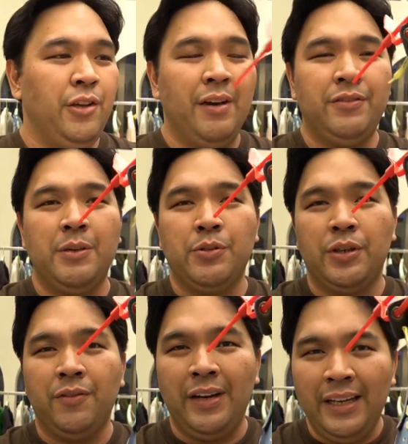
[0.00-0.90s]
You have some
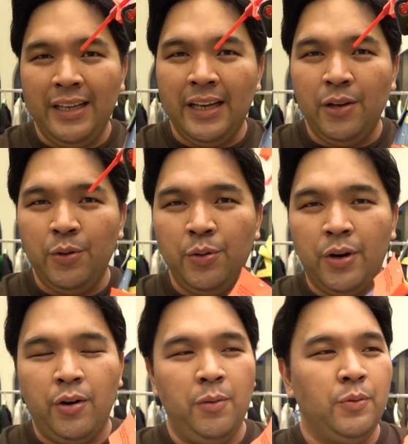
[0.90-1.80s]
sort of like yellow
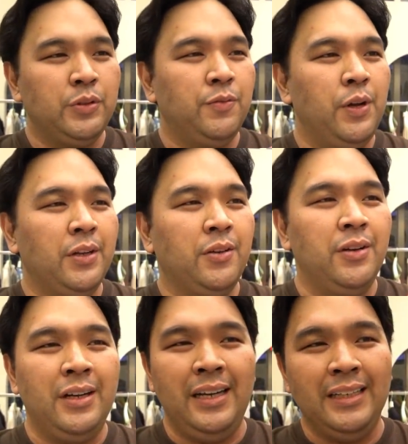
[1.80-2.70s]
or almost
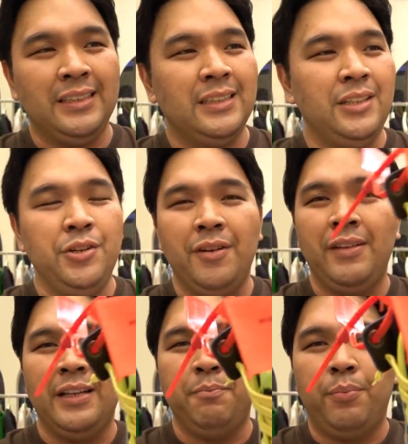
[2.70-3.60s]
vault-colored laces. Then you
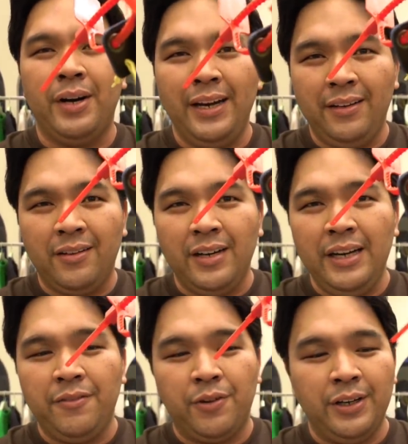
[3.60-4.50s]
have that bright
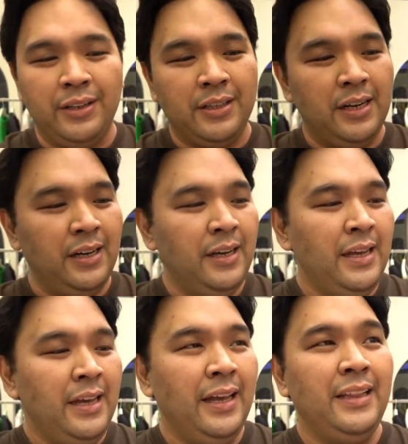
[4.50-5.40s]
green for the tongue.
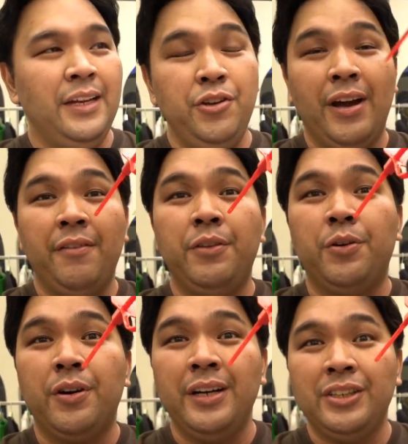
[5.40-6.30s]
And then you have the
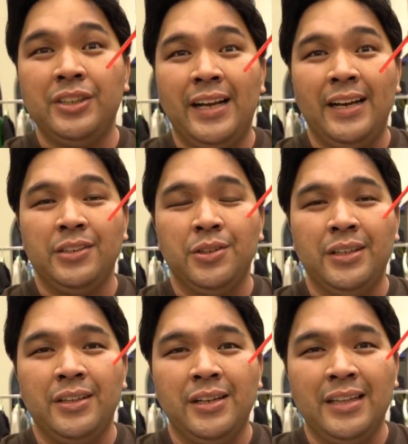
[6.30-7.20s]
orange tags
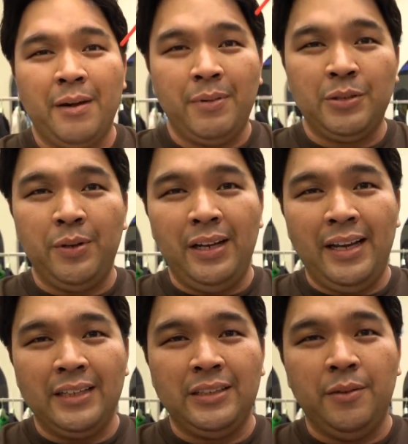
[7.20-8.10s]
on the tongue tab as
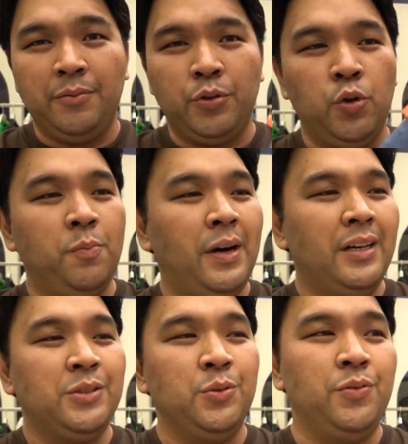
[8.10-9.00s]
well as the toe
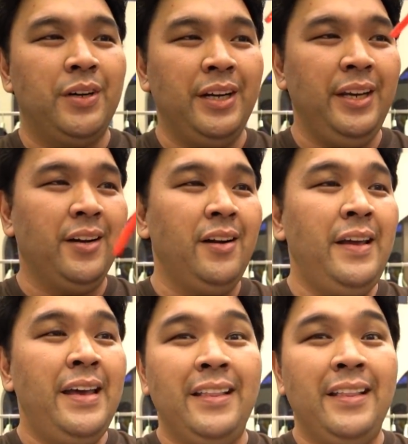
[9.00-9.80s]
box over here.